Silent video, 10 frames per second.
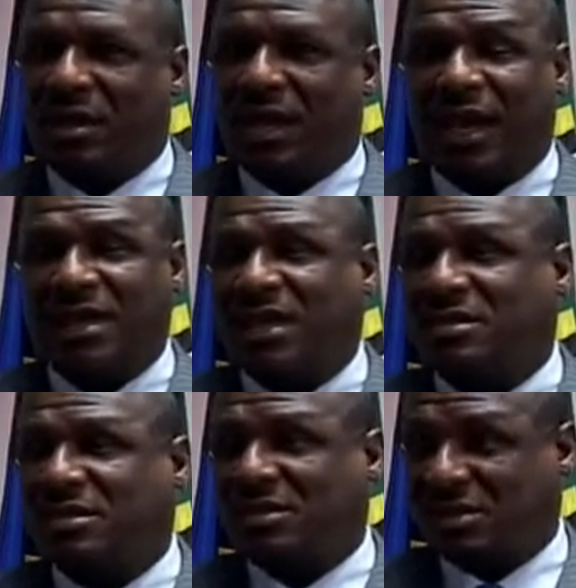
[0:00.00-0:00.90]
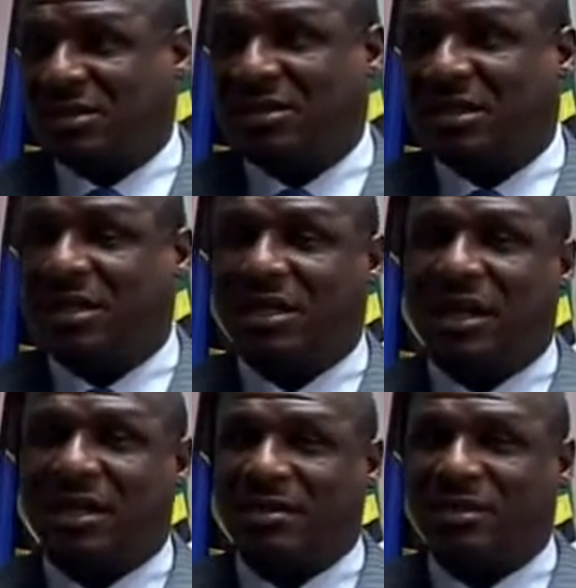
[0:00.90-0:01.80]
Guyana has not indicated
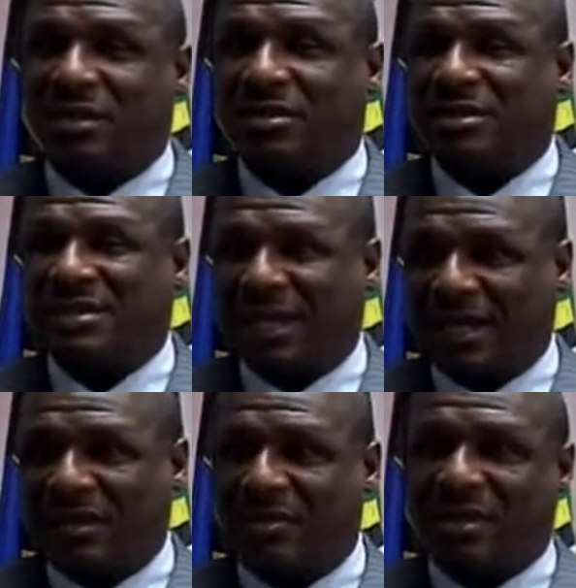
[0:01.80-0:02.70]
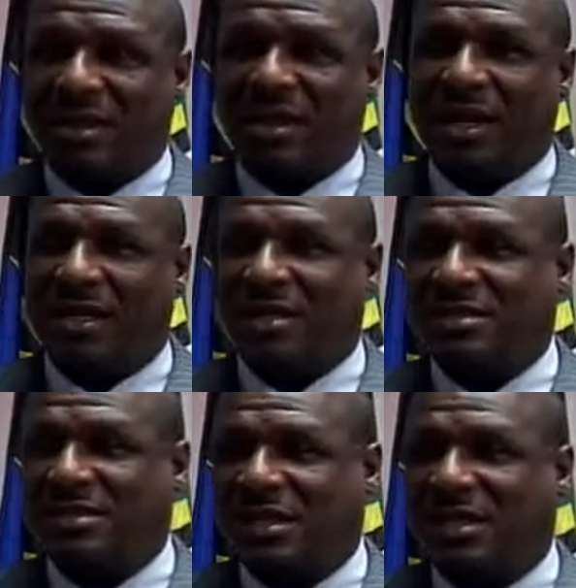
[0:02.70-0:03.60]
that it will not sign. What Guyana
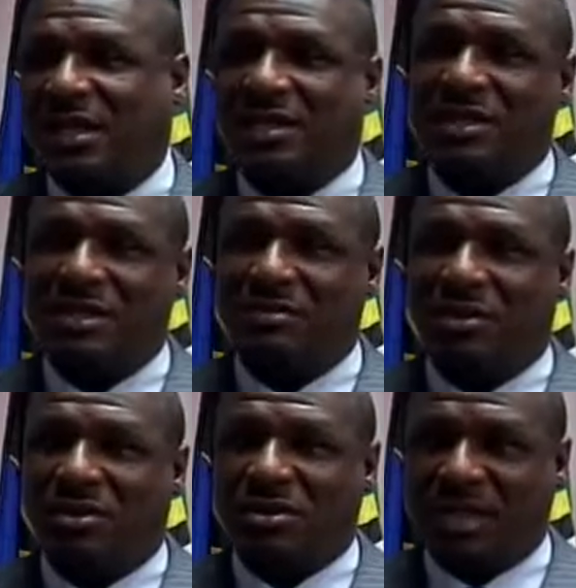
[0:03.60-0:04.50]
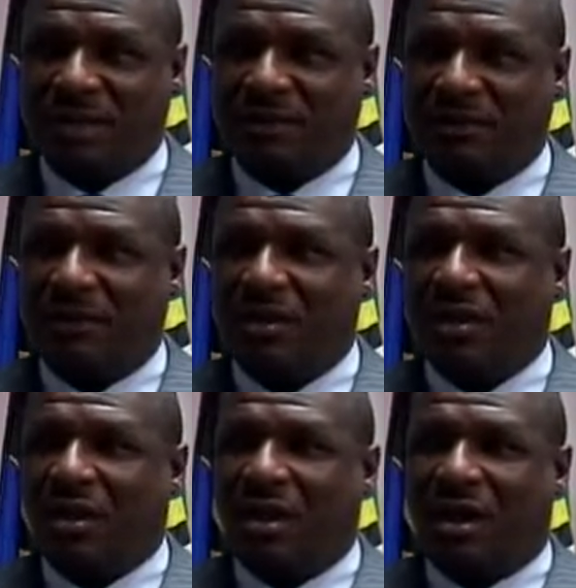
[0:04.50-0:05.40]
has said that they need more time
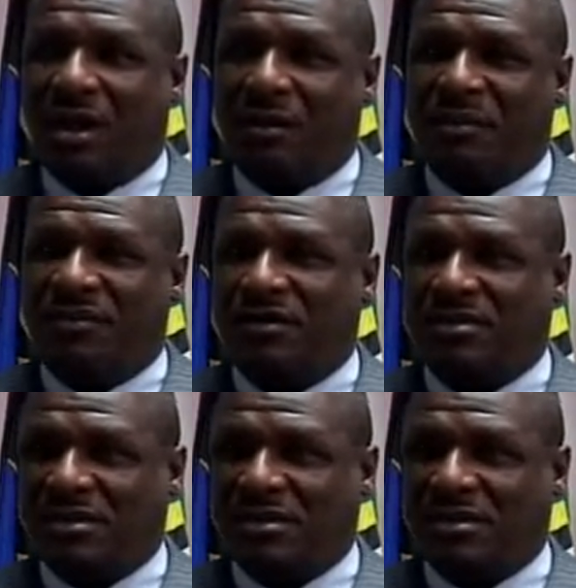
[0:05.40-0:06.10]
uh, before